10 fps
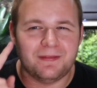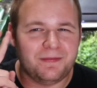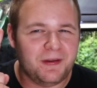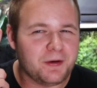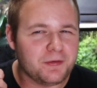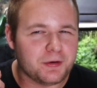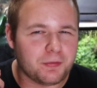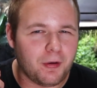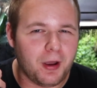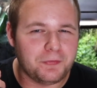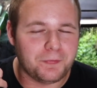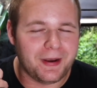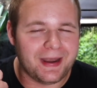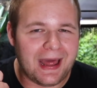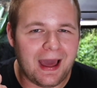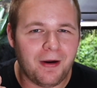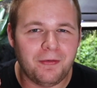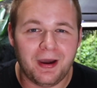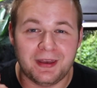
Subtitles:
Fingers are crossed right now.